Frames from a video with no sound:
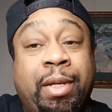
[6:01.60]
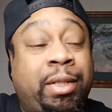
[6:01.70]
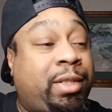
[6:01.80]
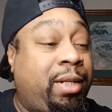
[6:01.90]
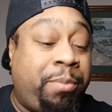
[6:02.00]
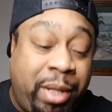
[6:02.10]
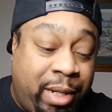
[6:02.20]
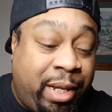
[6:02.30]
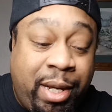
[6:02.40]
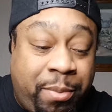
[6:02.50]
It shouldn't be
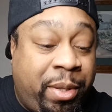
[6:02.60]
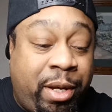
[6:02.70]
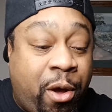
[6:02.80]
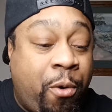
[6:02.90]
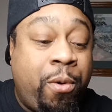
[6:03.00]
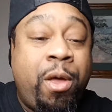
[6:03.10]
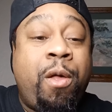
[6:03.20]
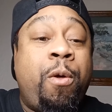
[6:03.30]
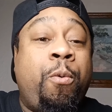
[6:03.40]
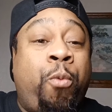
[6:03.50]
need to be no
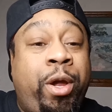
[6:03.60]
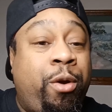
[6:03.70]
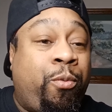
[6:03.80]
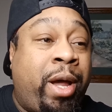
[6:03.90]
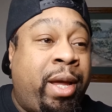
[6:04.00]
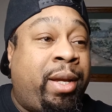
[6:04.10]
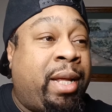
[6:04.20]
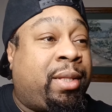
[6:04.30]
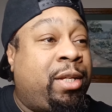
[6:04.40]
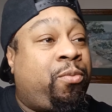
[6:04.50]
weird way
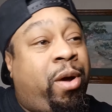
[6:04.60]
that this